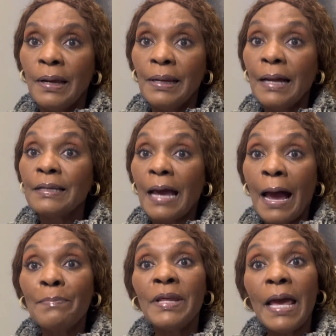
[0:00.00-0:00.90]
That
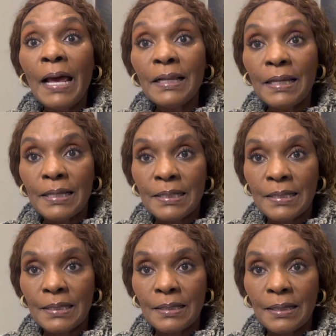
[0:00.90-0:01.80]
I'm the
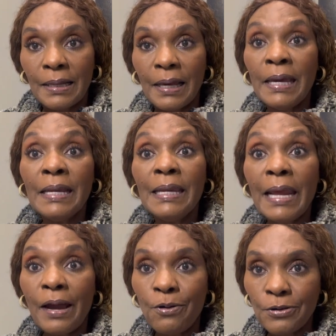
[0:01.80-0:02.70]
eldest in
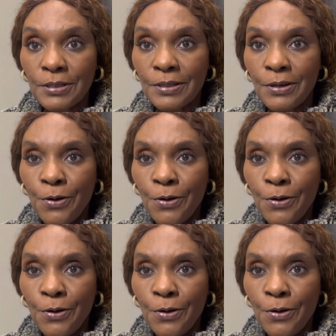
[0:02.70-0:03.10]
Lagos.